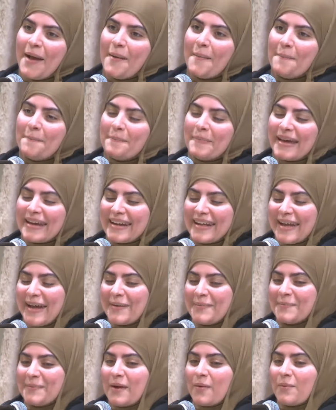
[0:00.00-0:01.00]

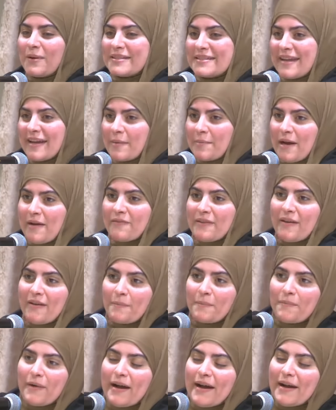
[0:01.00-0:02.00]
Maryam was not a prophet,
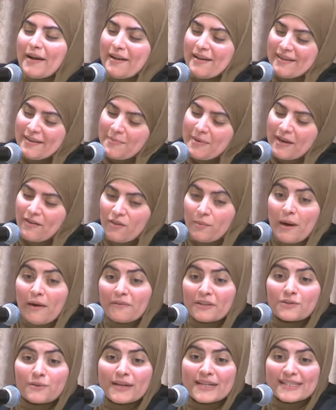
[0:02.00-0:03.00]
uh, a companion of the
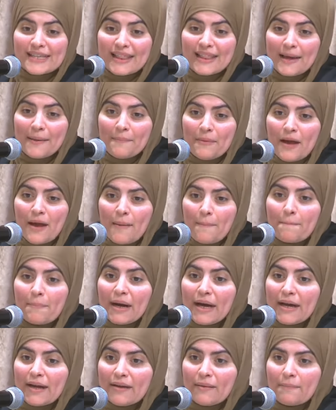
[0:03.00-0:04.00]
Prophet sallallahu alaihi wasallam,
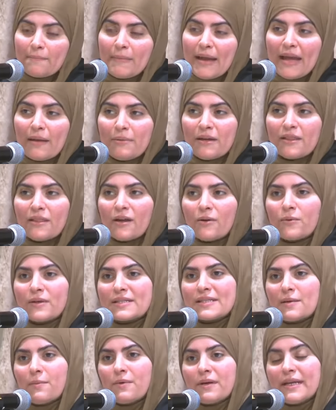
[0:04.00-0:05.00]
but maybe there was
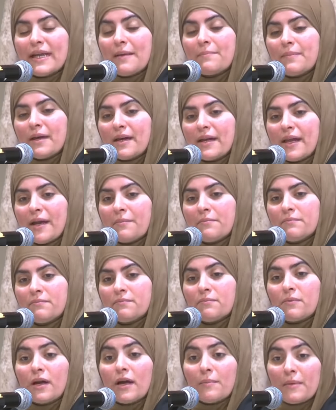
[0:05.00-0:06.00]
someone named Maryam
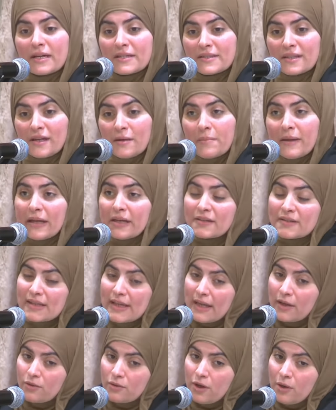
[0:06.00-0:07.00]
amongst the companions that
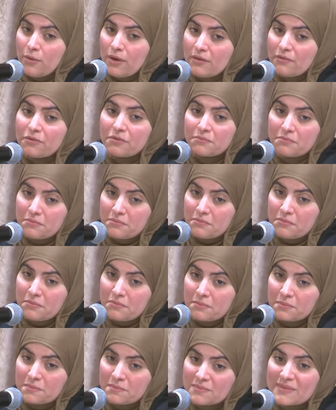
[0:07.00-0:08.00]
I don't know of.
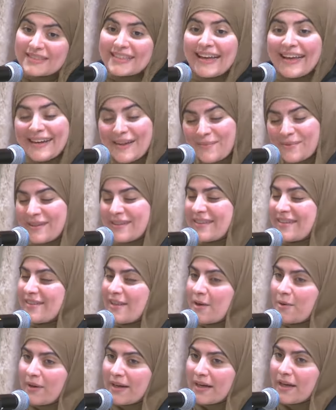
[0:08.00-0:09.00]
Zainab
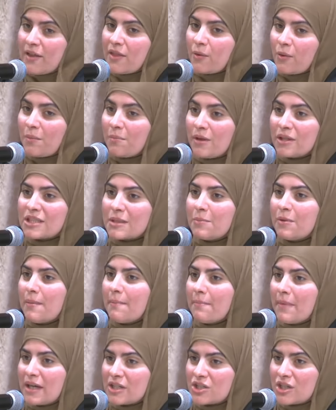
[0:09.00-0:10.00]
radiyallahu anha, there were multiple,
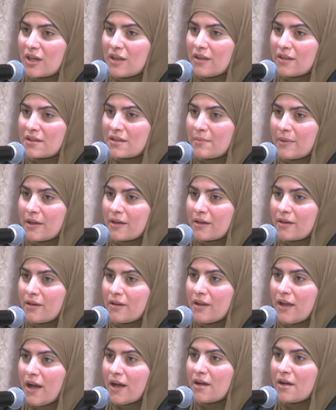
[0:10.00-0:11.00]
masha'Allah,
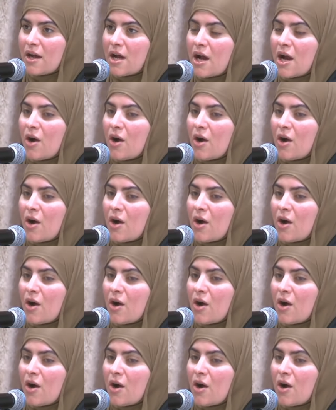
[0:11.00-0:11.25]
tabarakallah.